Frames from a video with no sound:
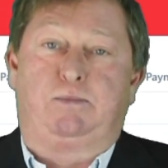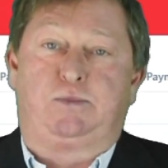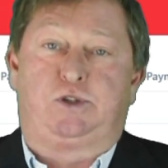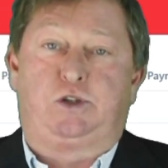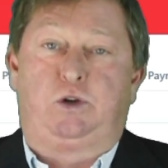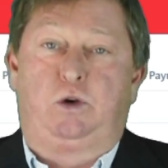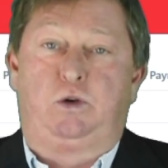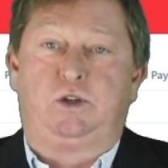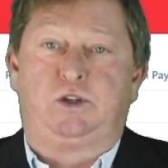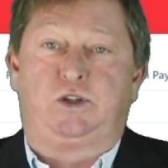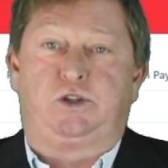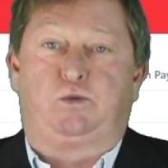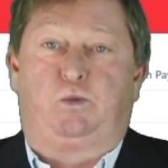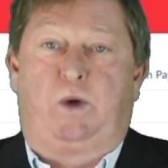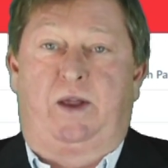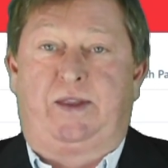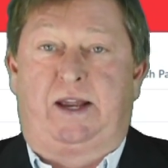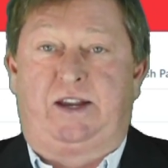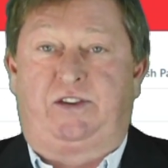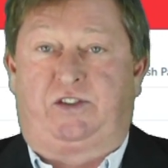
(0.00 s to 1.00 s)
students
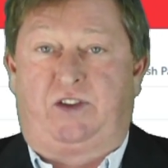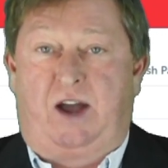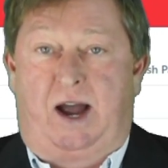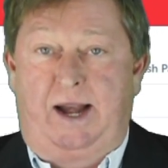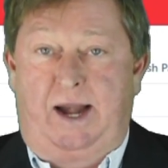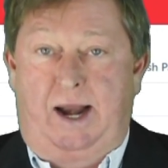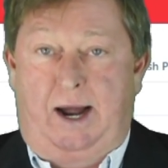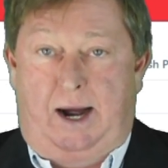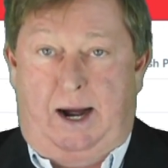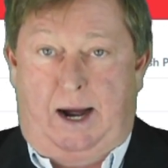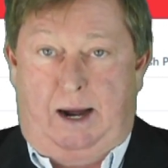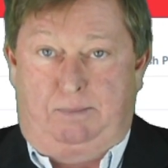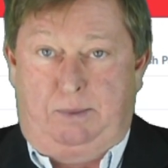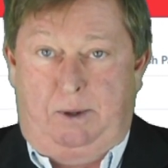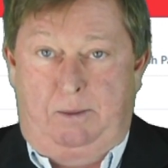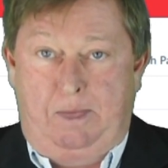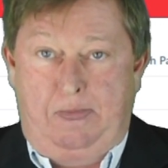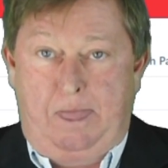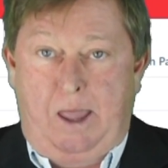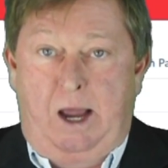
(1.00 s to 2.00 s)
when they sign
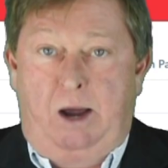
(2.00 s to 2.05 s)
up.